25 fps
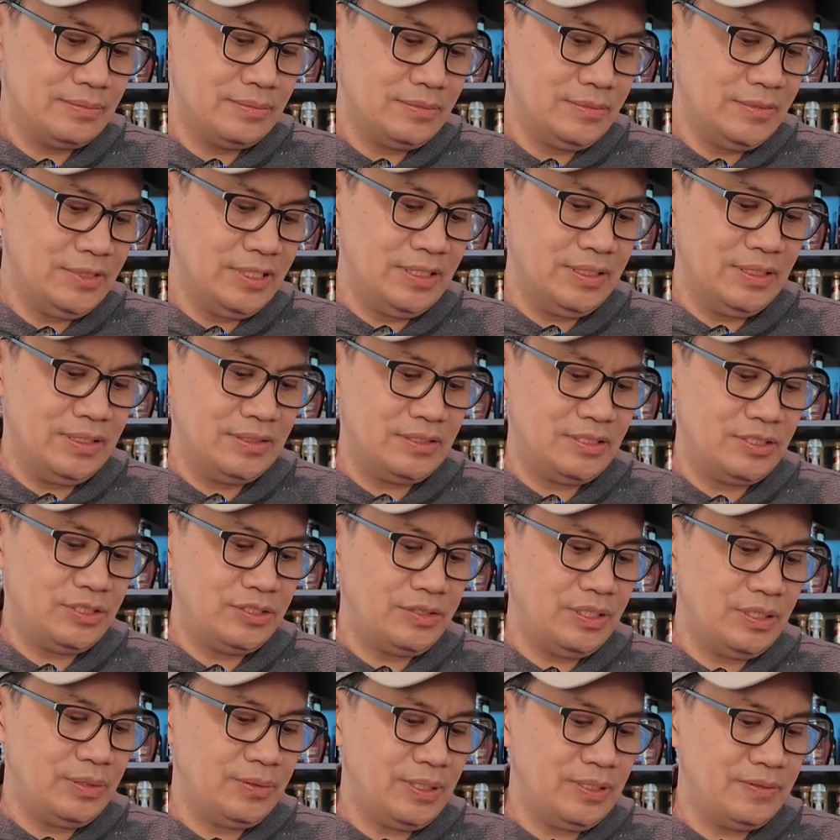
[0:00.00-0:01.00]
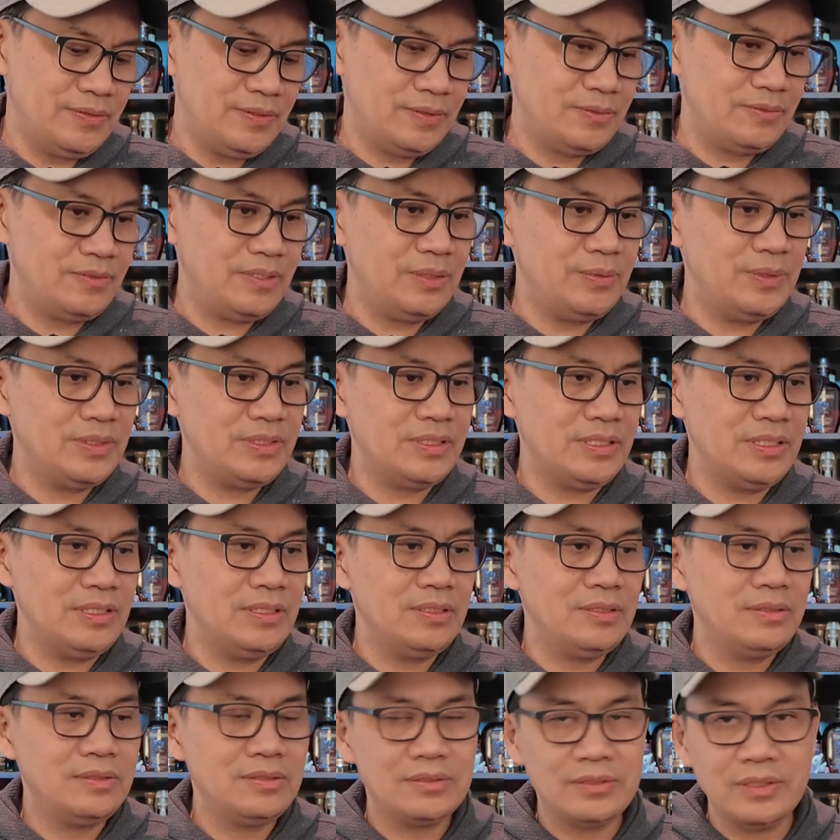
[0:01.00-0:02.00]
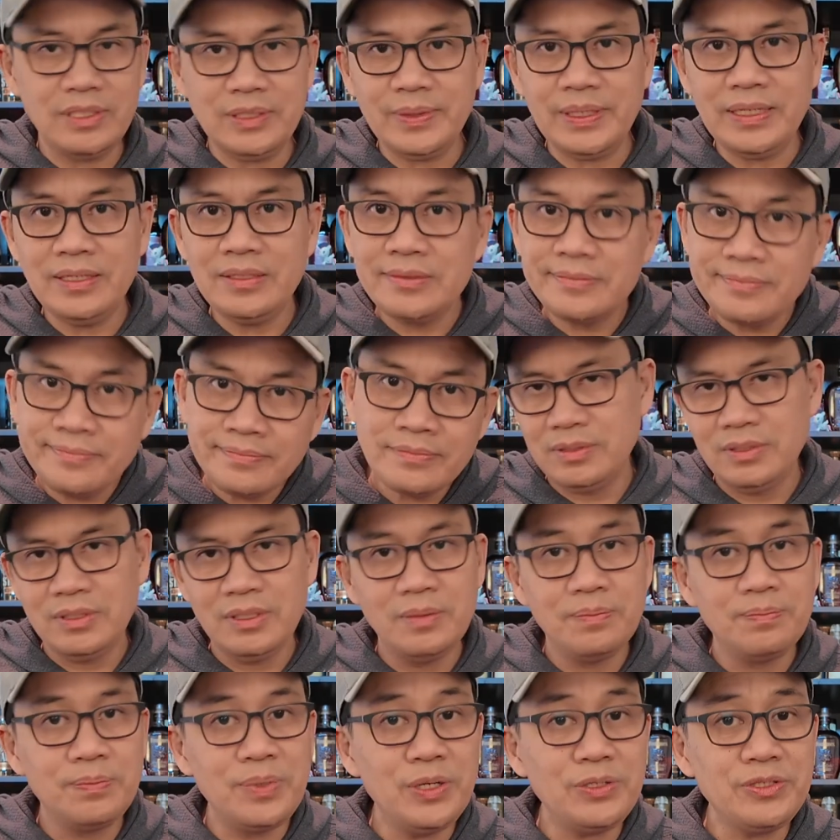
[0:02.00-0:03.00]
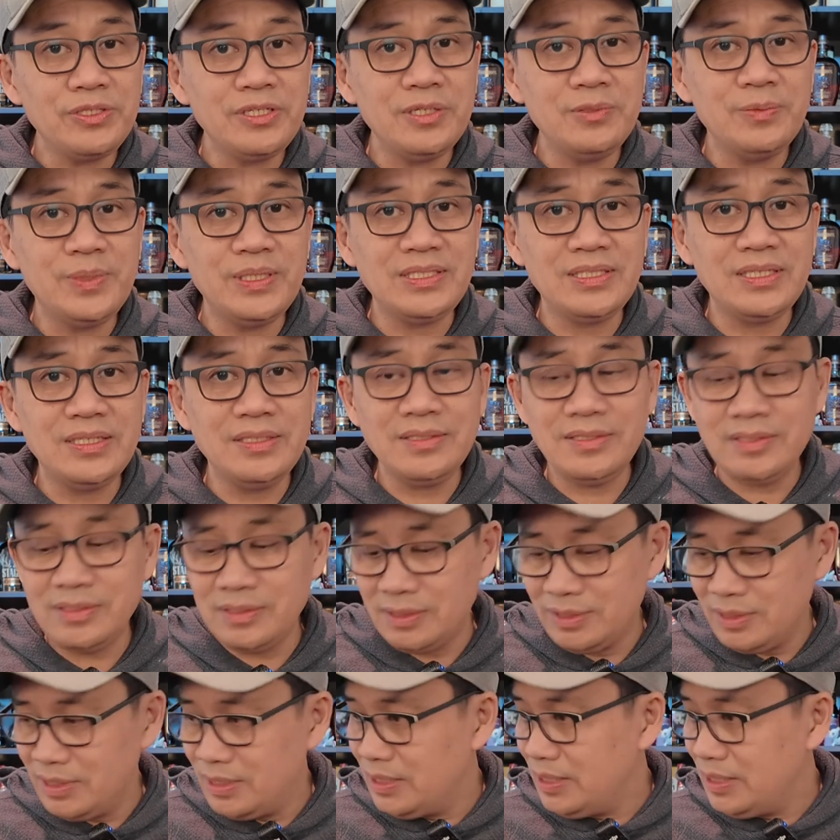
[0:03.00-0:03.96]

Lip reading: Yeah, it's a straight rye whiskey. So anyway, both good whiskeys.